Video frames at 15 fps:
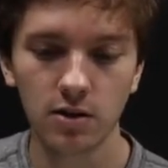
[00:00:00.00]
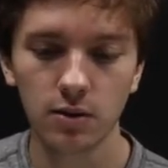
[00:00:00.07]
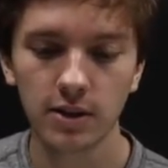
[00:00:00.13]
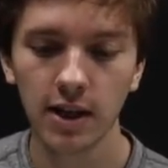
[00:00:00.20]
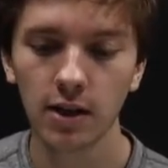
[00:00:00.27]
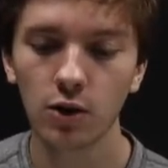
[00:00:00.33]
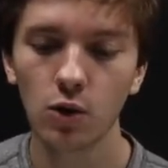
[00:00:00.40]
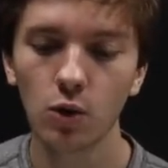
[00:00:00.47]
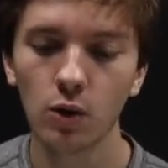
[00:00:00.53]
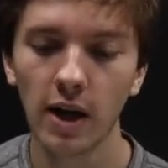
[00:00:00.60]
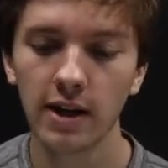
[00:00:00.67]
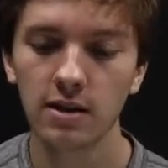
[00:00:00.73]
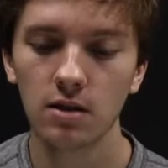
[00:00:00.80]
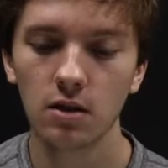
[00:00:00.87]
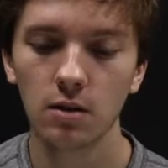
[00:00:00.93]
So it's kind of cool, it
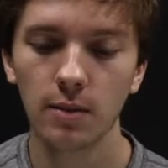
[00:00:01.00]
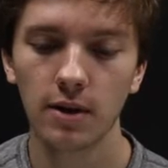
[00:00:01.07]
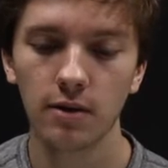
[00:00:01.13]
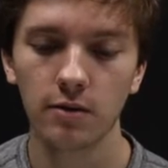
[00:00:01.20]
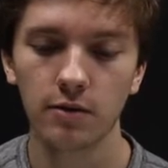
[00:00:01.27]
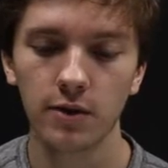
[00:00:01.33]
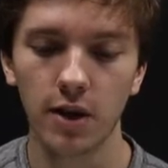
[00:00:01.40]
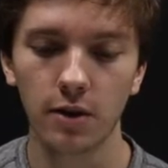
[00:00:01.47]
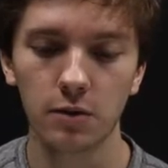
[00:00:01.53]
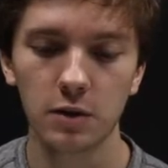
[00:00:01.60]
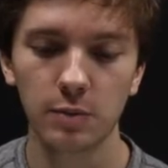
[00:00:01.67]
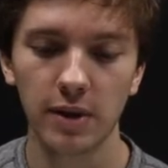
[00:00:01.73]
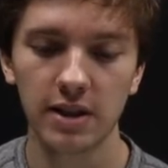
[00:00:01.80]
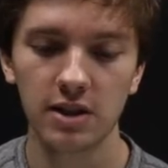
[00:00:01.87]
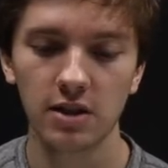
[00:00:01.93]
adds a little bit of, you know,
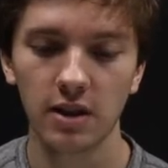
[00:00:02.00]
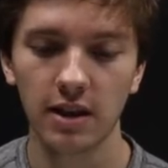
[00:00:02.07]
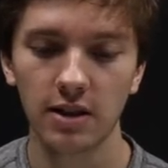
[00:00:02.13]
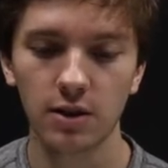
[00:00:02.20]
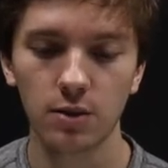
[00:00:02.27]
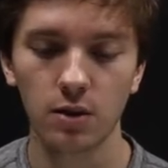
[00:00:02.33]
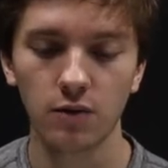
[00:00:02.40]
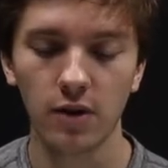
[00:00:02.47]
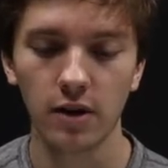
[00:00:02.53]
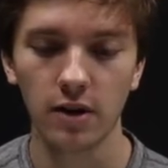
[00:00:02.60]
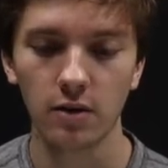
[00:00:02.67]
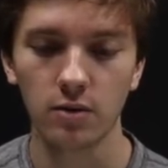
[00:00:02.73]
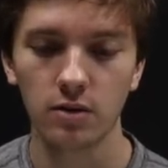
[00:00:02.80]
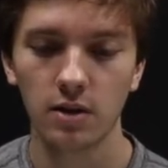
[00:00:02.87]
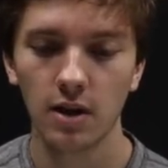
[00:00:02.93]
spice again to your
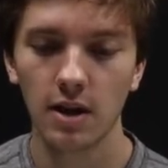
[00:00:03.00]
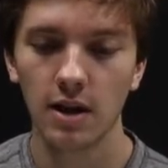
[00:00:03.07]
videos